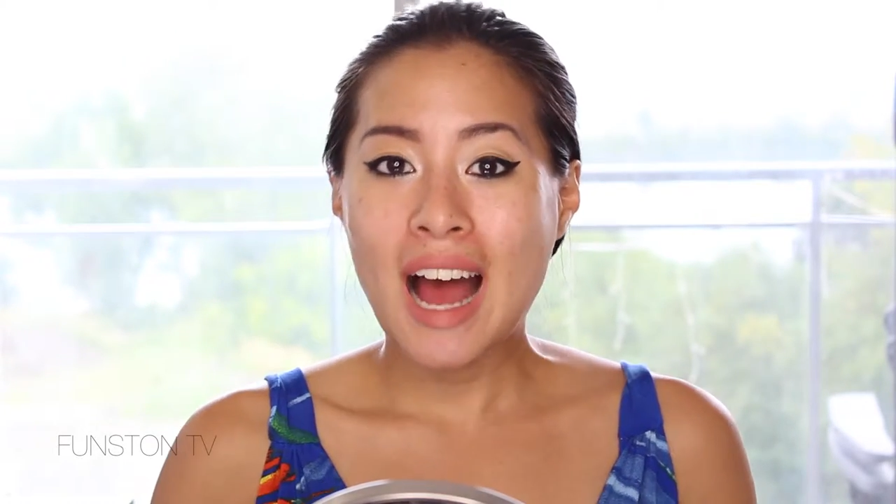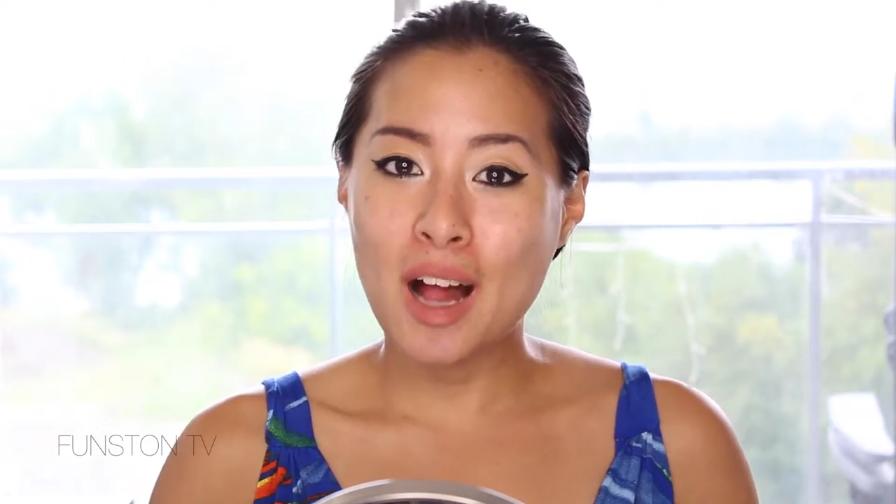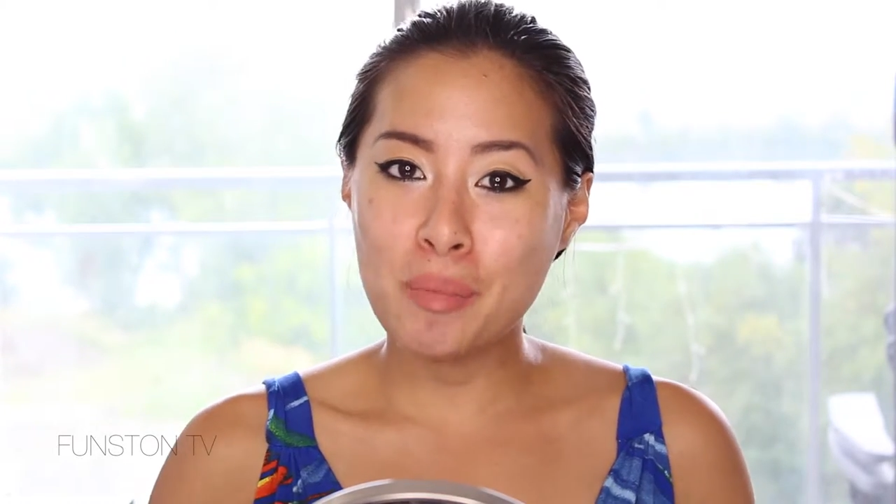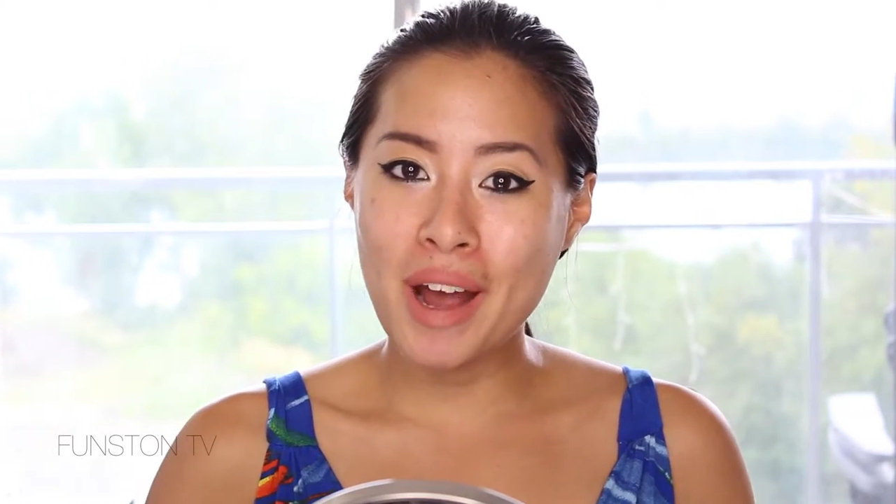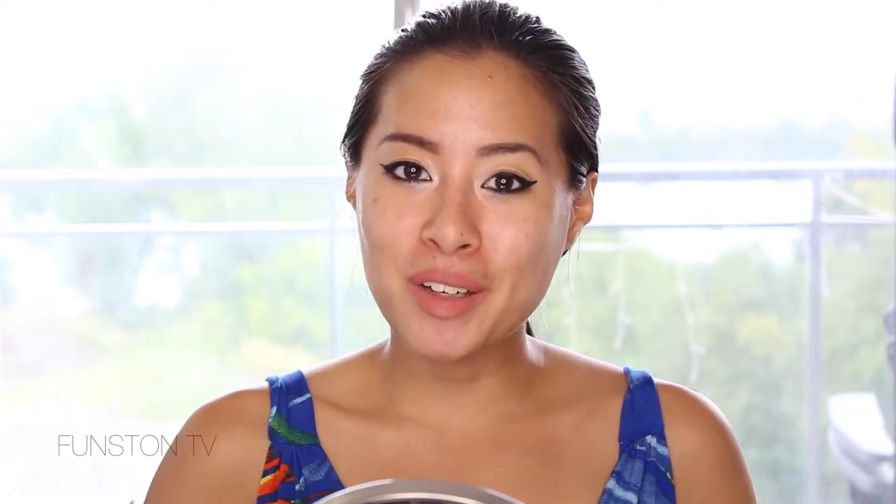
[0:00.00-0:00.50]

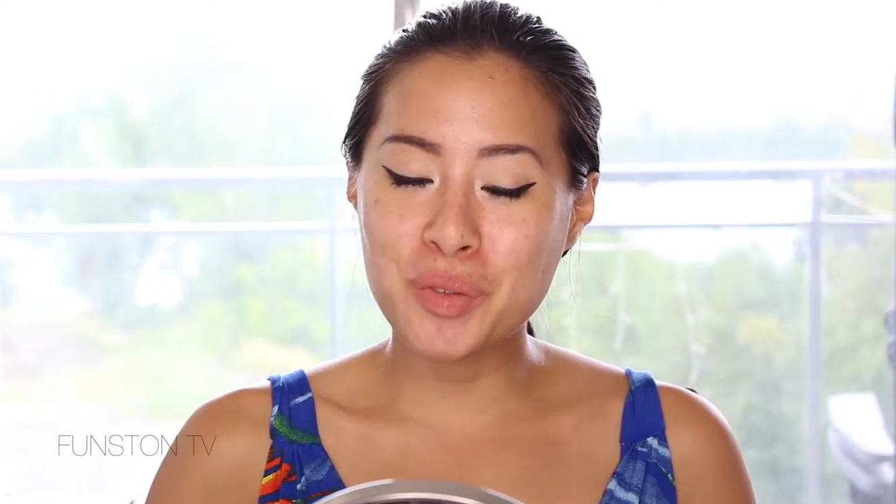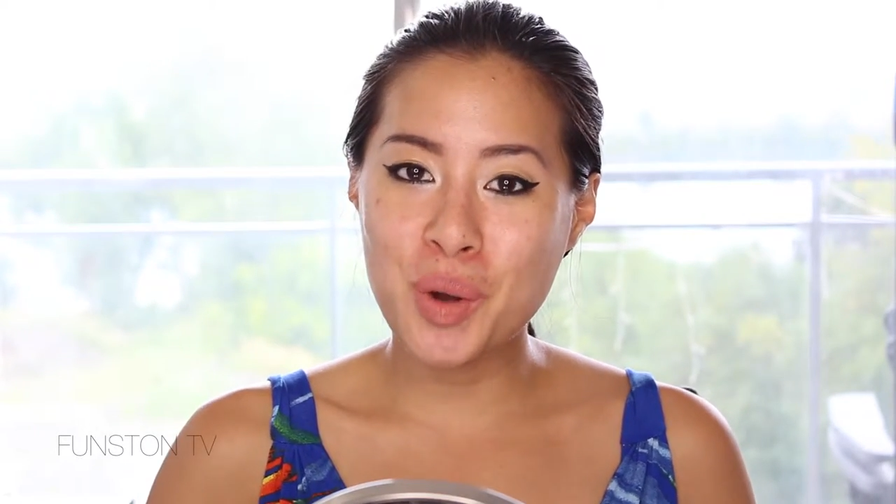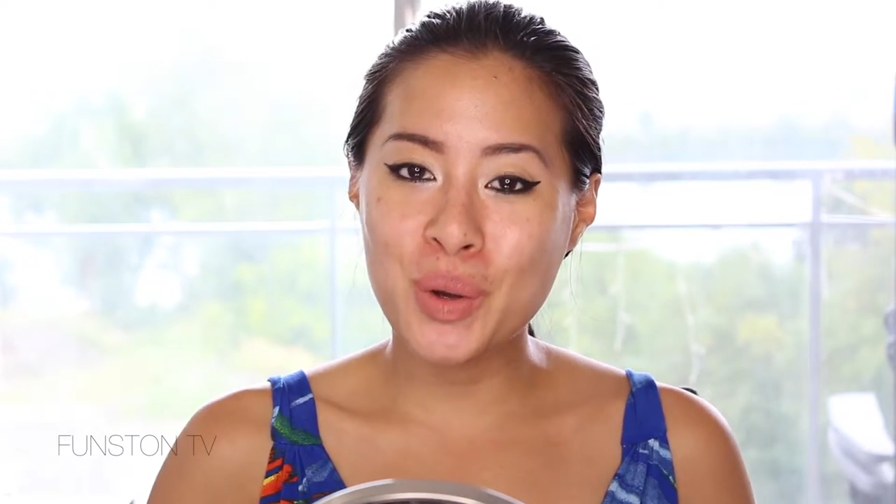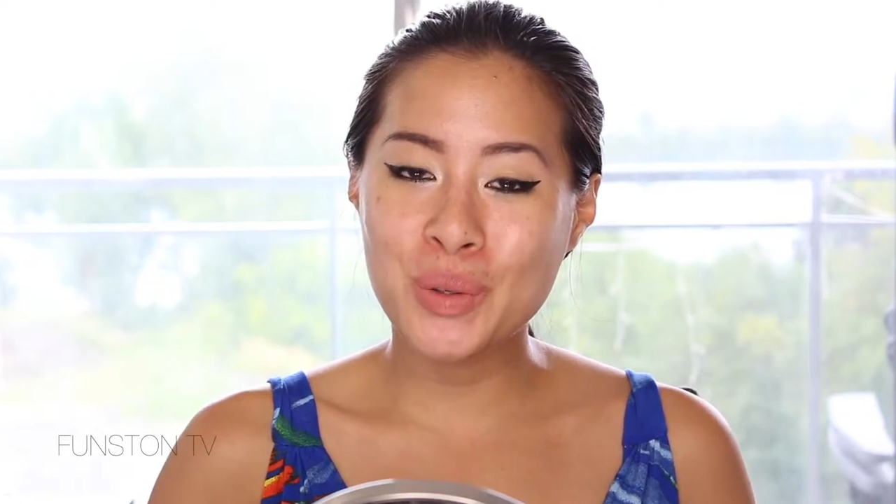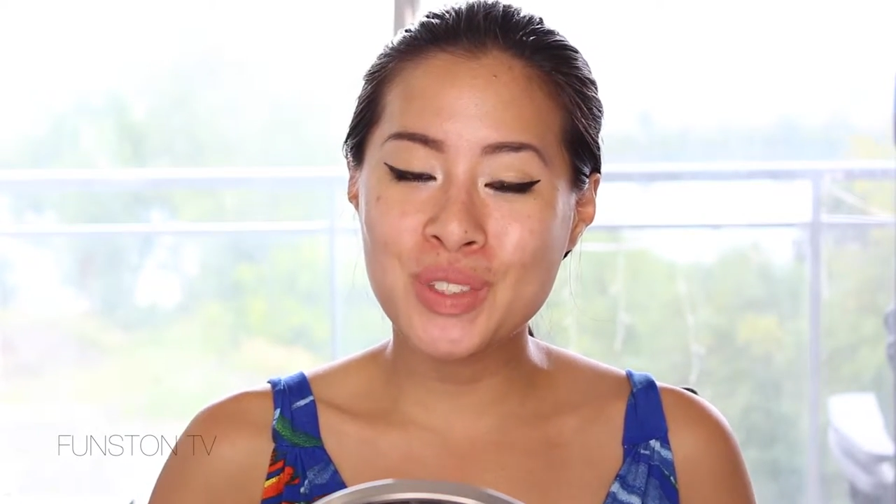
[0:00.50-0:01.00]
alpine
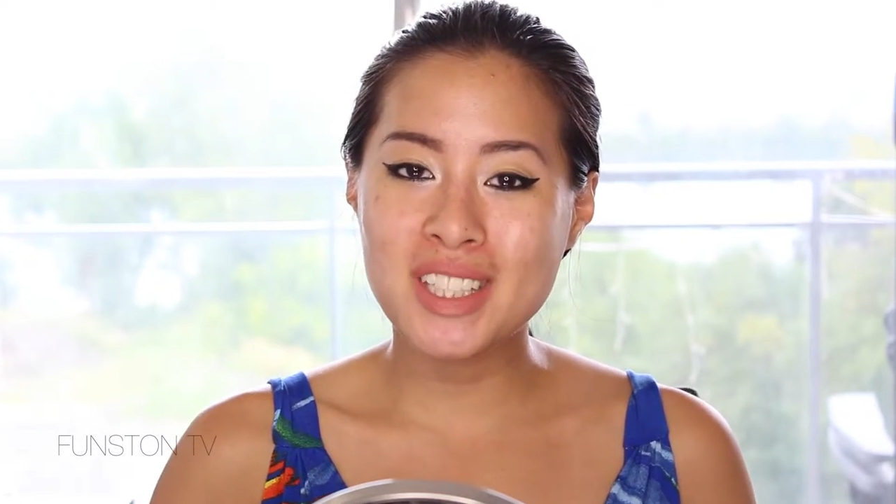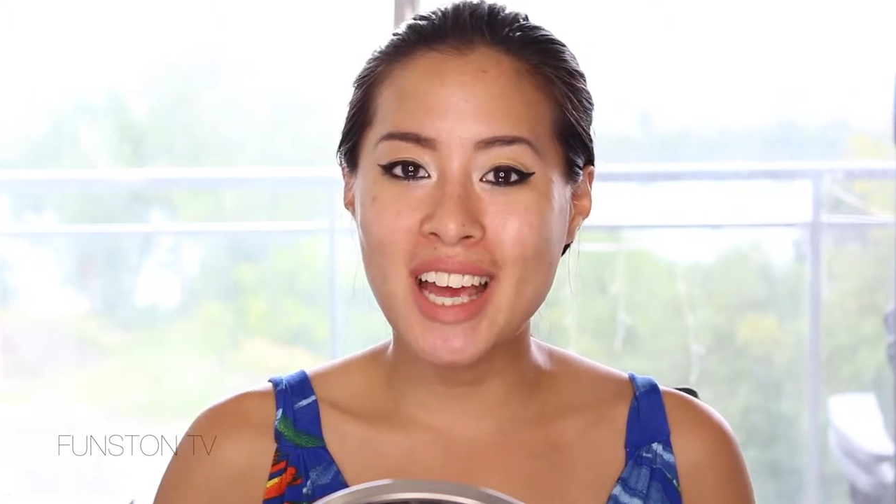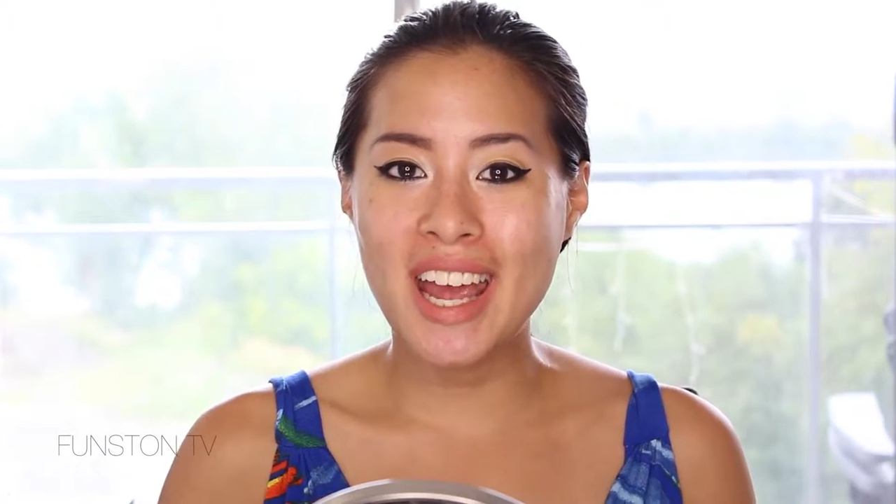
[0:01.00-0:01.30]
rose,